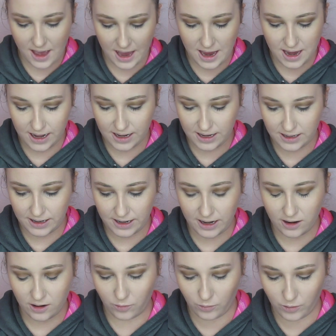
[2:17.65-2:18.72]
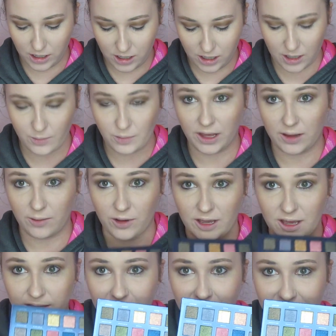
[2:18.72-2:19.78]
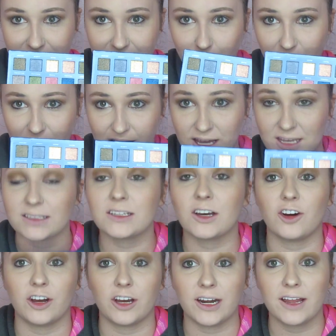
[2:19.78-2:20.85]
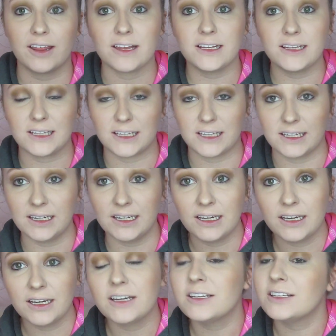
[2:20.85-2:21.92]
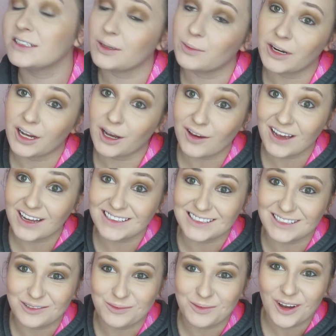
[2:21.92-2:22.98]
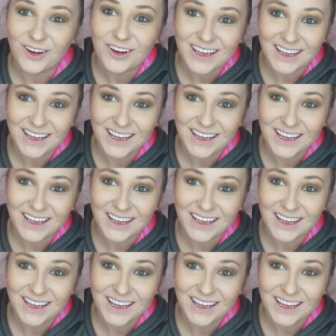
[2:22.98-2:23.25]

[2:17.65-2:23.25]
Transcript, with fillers: And now we are going to play with some of these on the lid. So I'm going to go ahead and zoom y'all